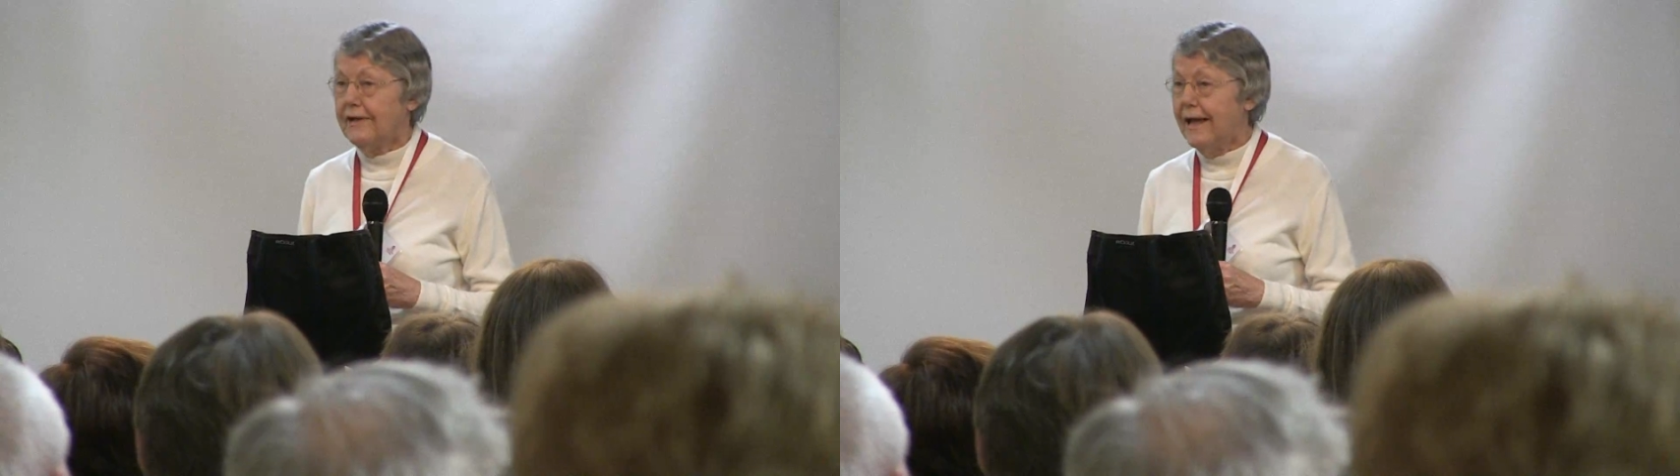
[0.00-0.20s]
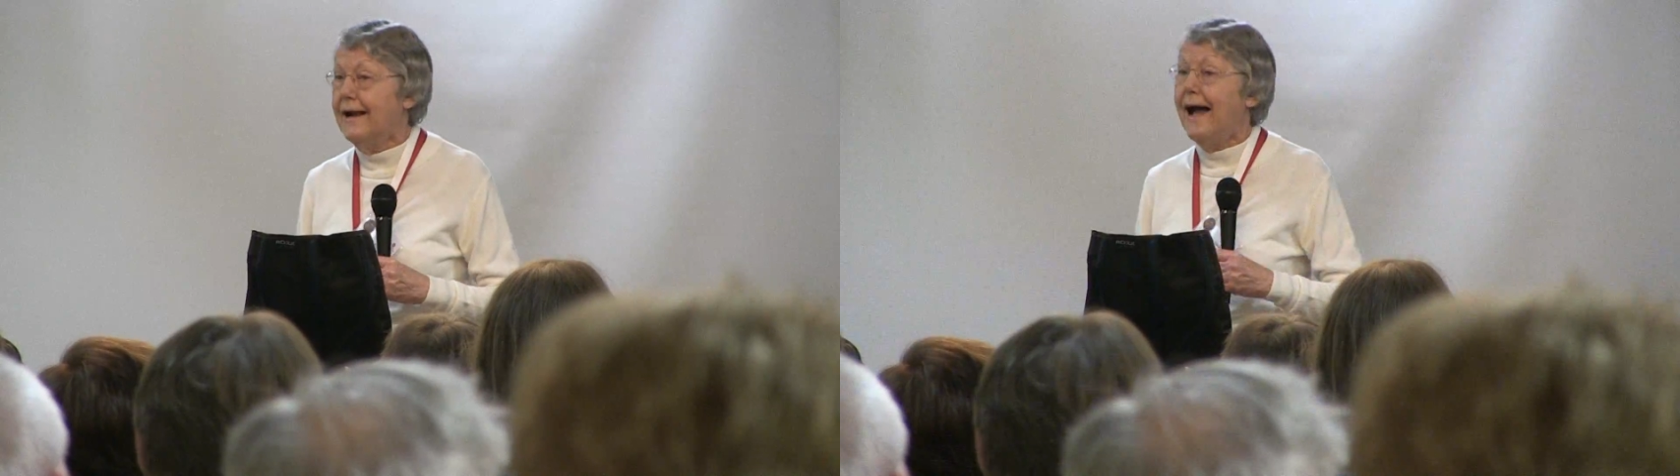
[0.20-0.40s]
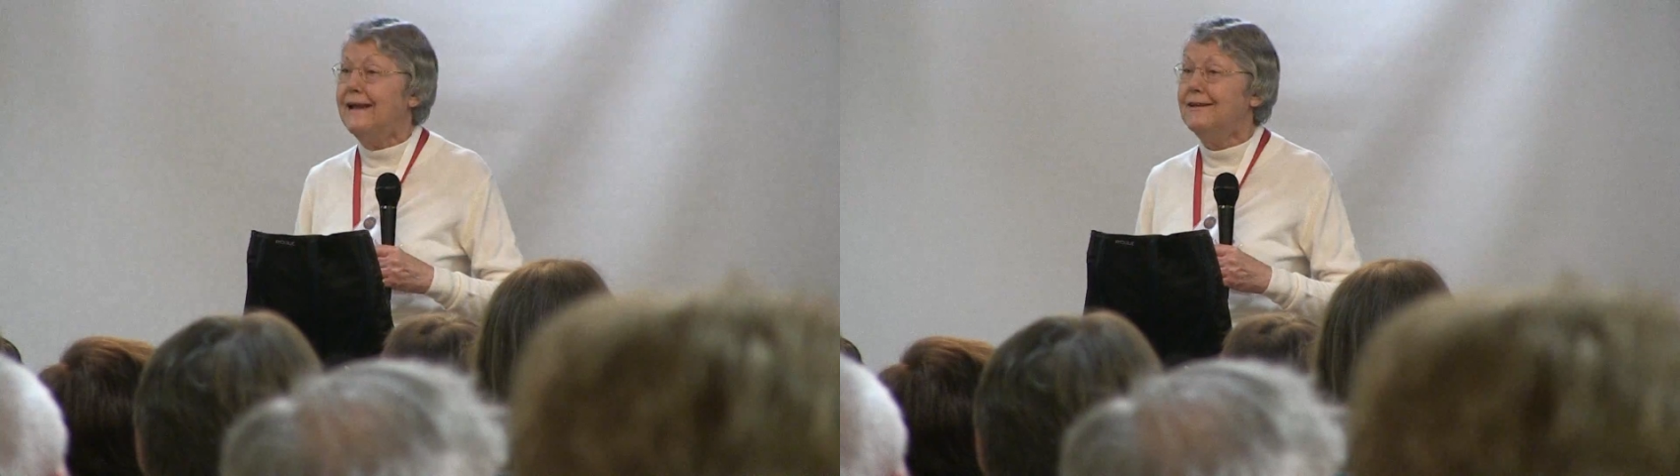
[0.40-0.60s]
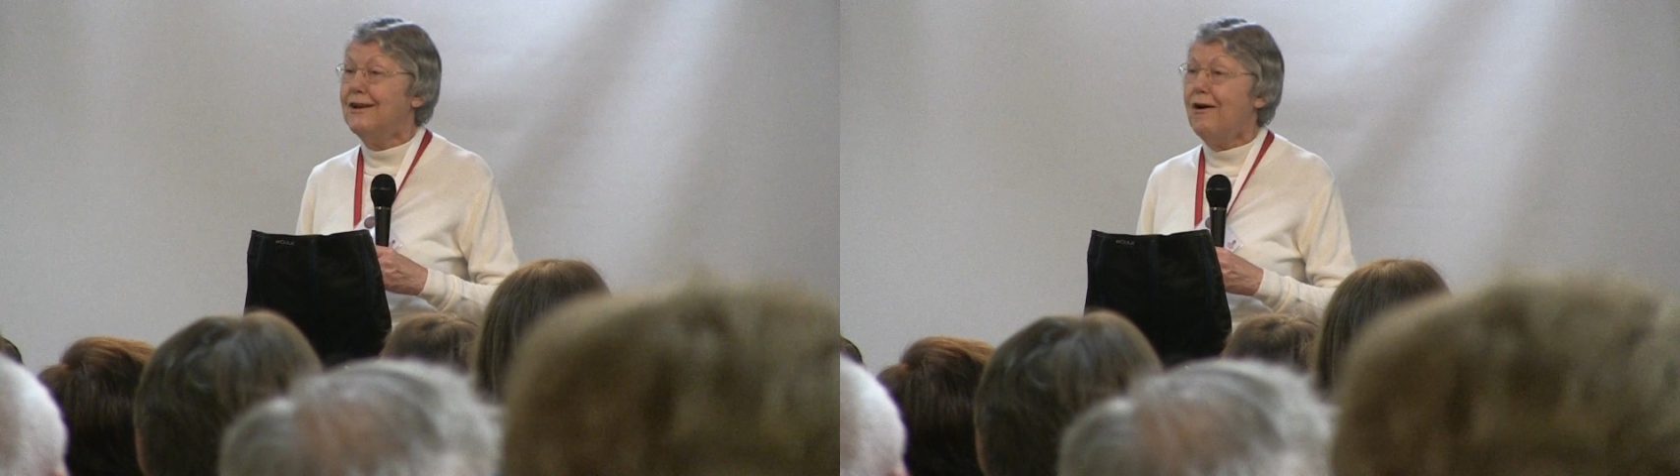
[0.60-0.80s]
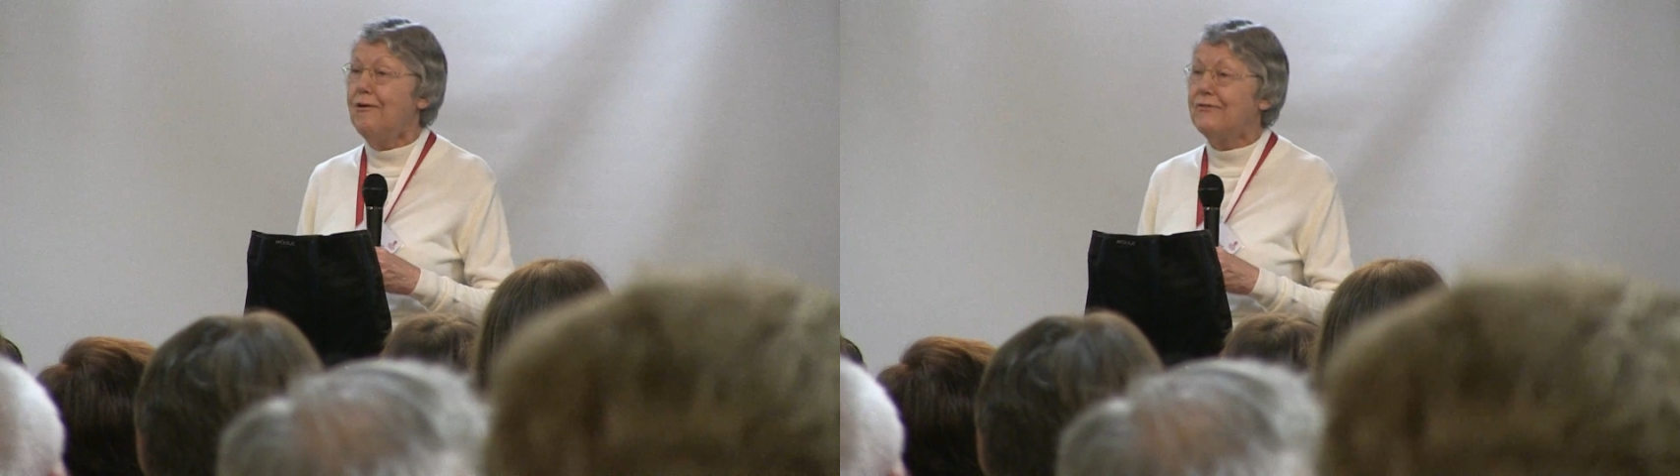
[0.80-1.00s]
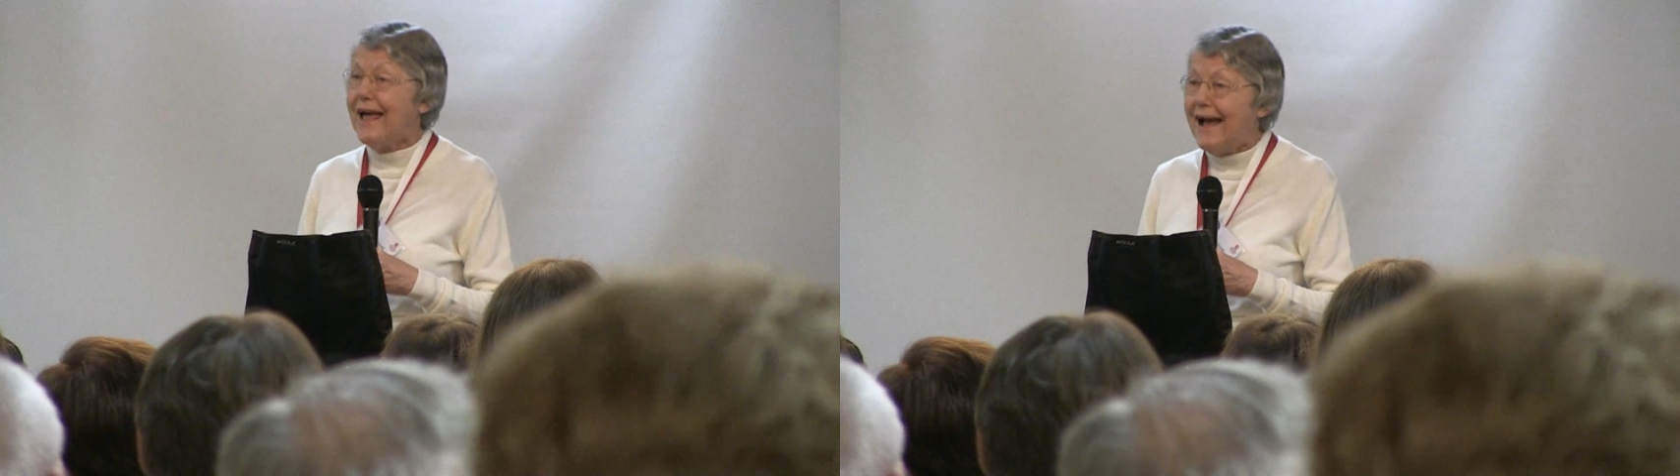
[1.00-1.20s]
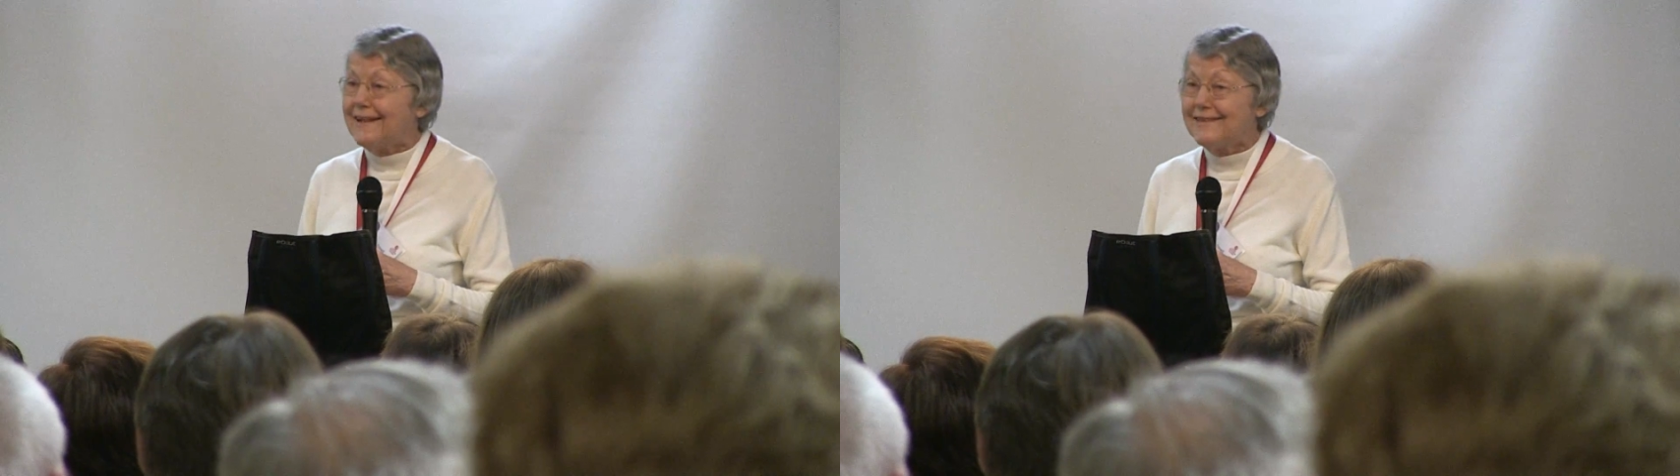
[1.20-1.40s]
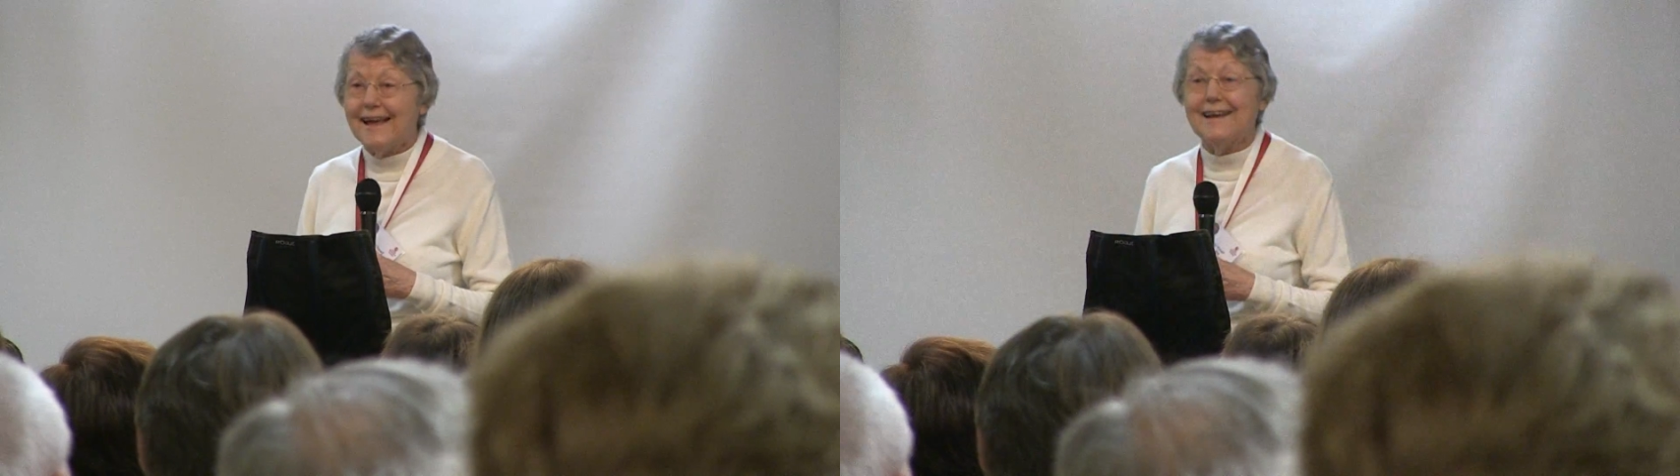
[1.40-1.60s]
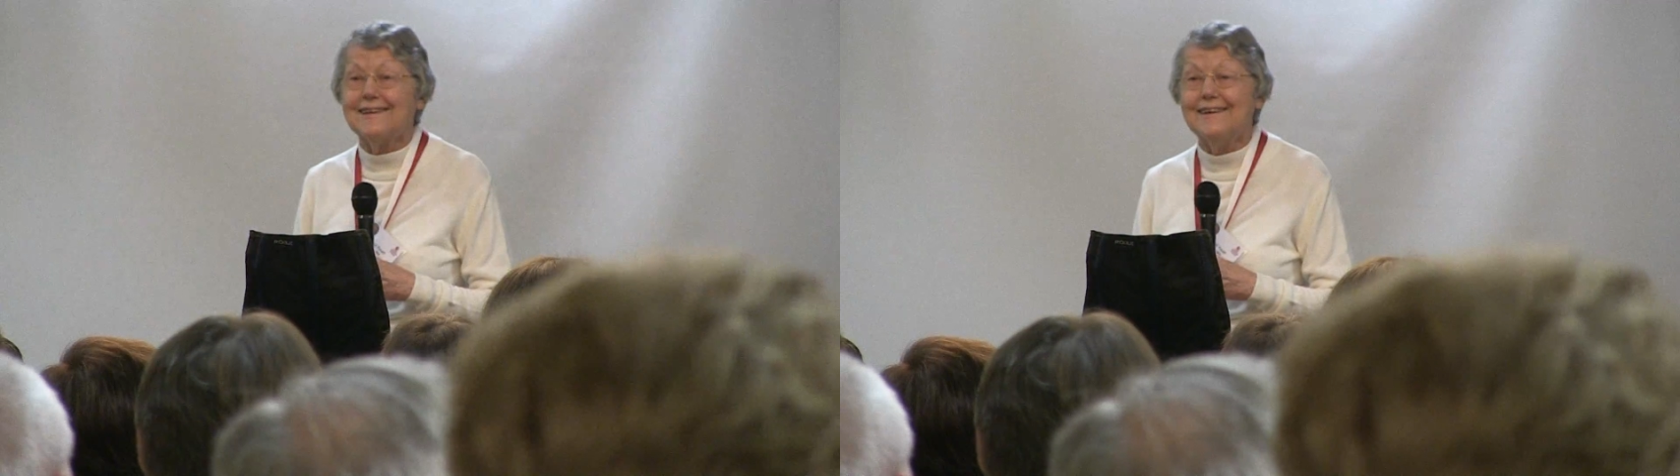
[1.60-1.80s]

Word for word: And I know that, thank